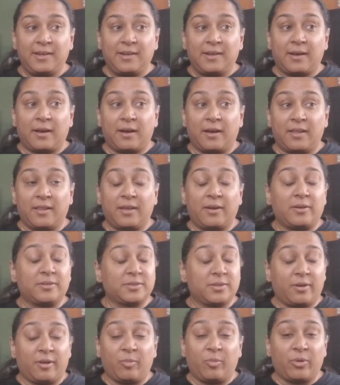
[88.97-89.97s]
Uh, they also
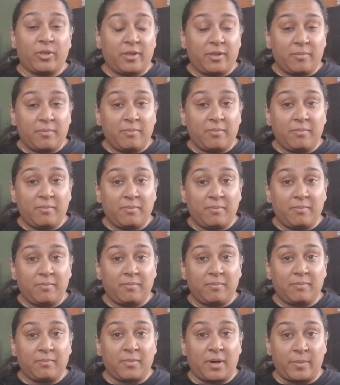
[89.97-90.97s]
help with
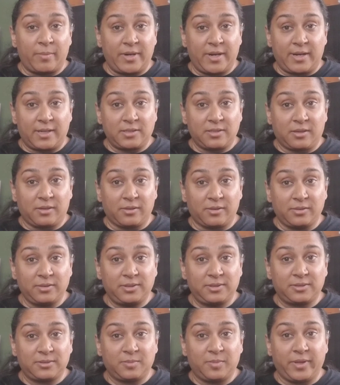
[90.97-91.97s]
mom and dad's
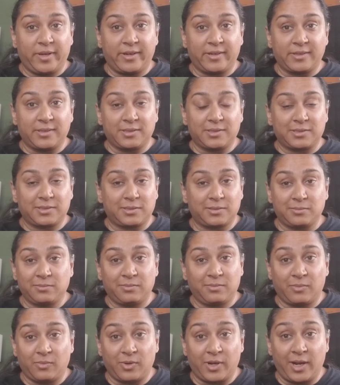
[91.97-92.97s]
clothes because
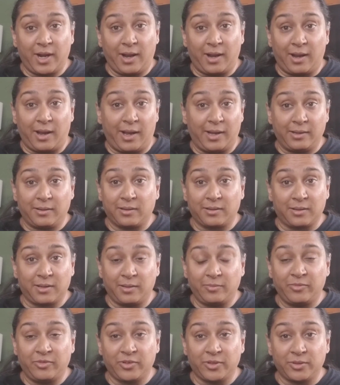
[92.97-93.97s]
why not? I cook
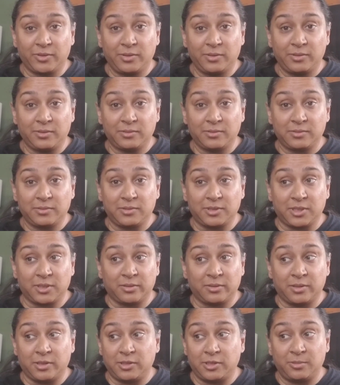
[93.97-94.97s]
them food, so
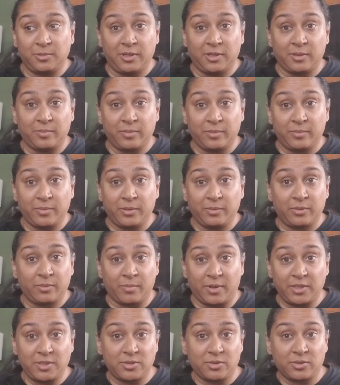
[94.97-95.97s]
they should be helping me with
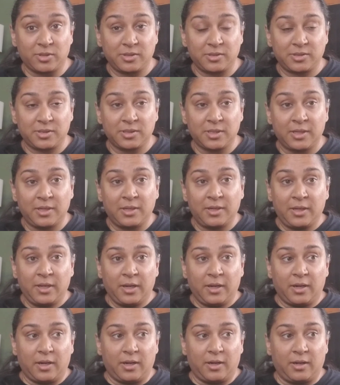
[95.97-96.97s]
my chores.
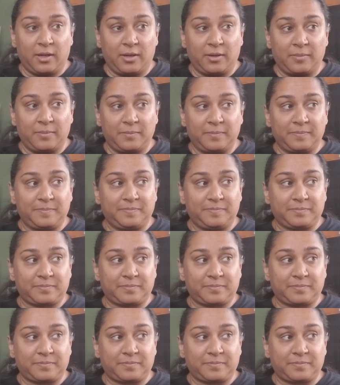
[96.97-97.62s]
Um,